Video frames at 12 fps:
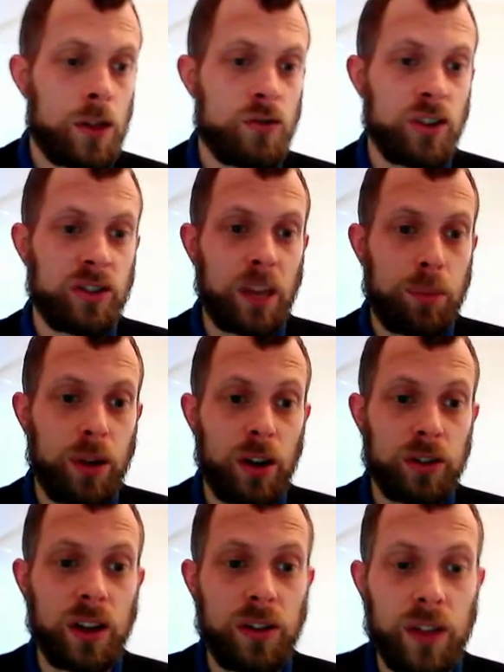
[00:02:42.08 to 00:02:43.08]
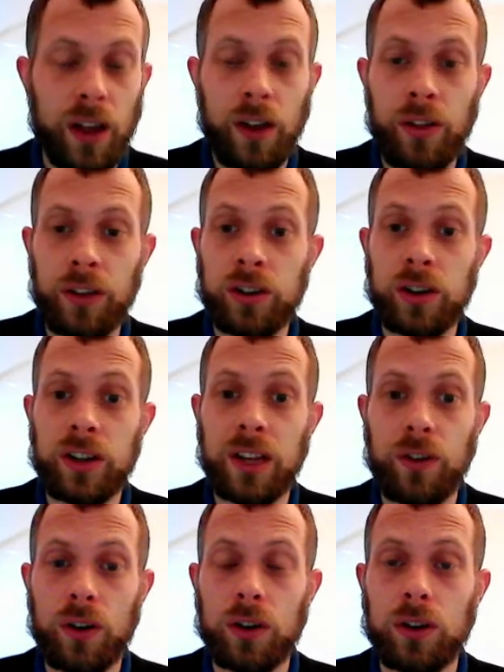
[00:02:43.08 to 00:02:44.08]
The reason I personally think this is a
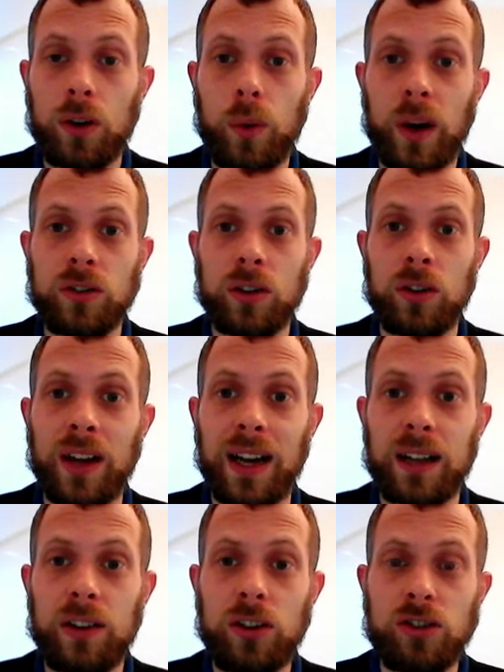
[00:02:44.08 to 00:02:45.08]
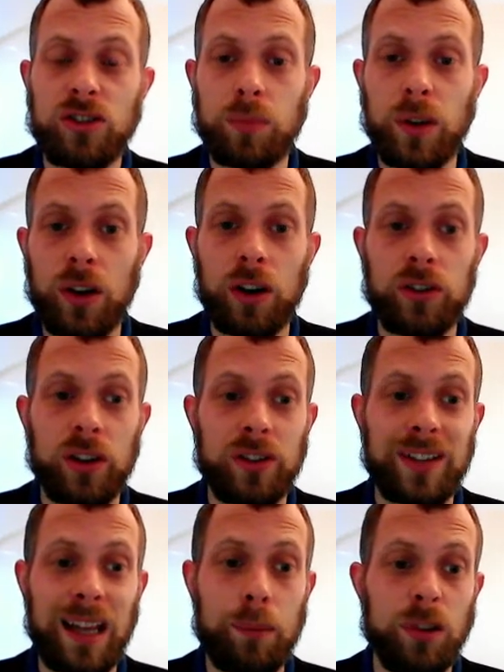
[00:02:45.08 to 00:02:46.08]
difficult question to answer is because
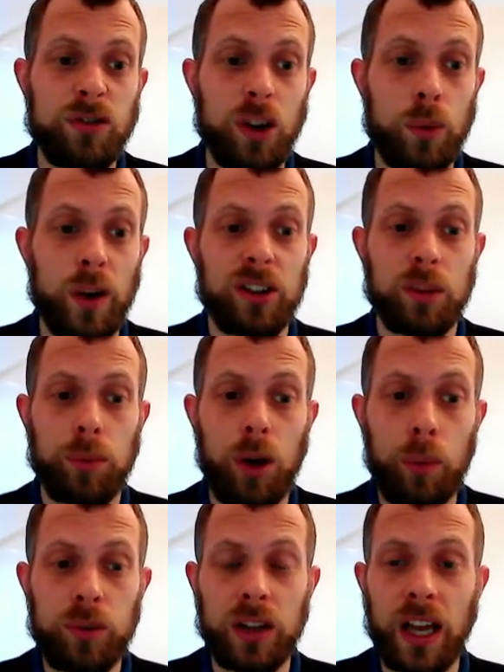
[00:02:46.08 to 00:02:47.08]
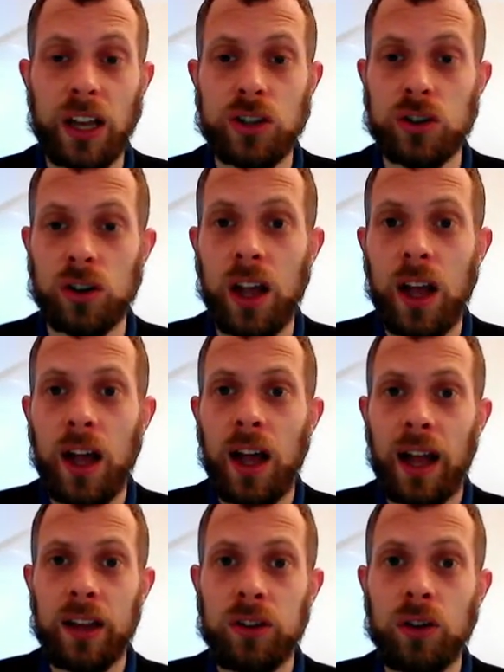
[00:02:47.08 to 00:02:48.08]
a sample requires a population,
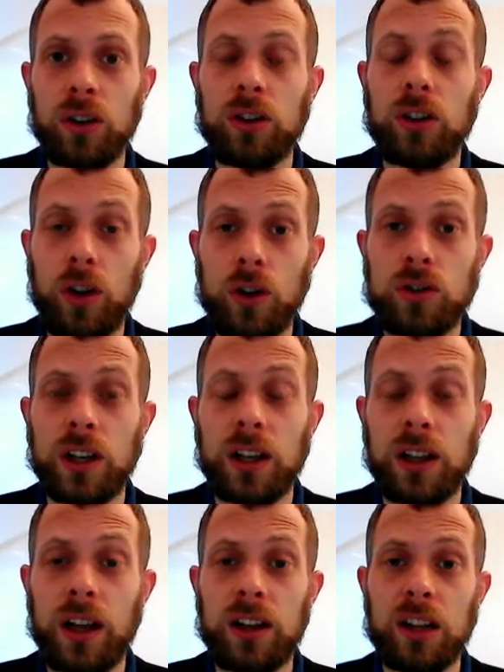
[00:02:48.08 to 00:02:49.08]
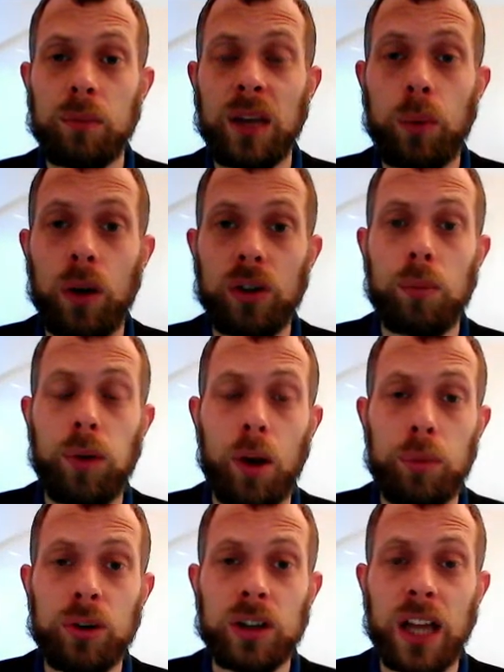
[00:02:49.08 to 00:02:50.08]
and it's not hugely clear to me what the
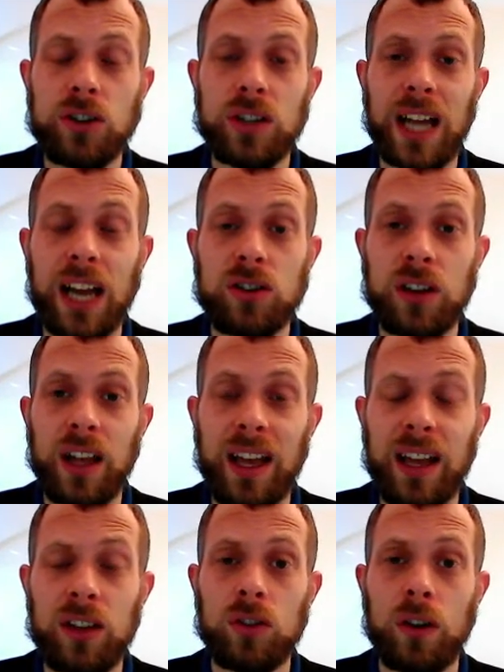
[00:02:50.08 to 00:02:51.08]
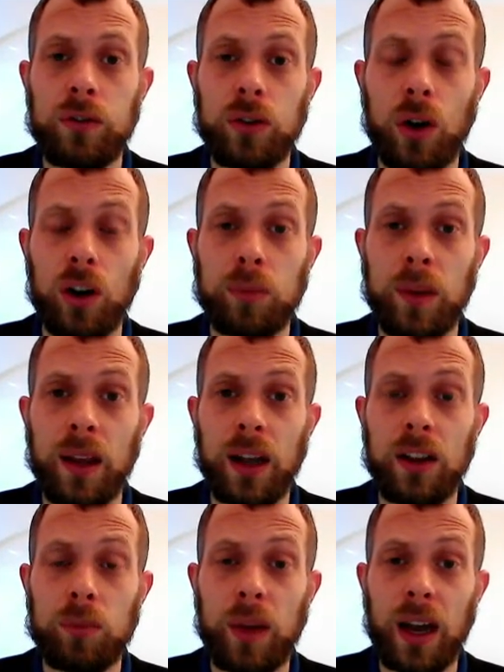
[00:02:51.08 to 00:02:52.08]
population actually is of dogs
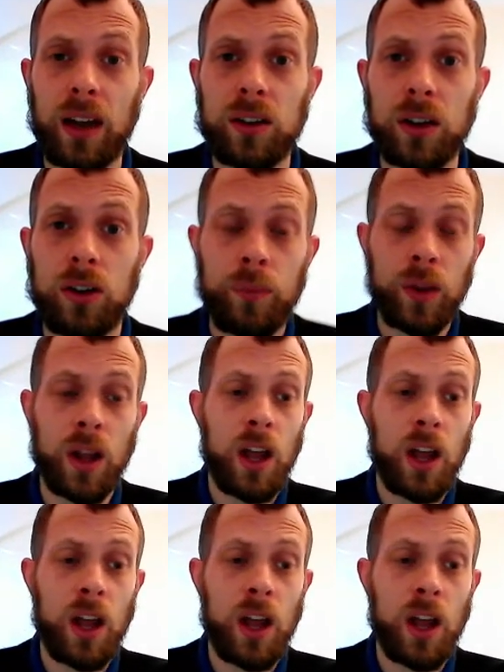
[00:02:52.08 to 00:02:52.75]
being inspected.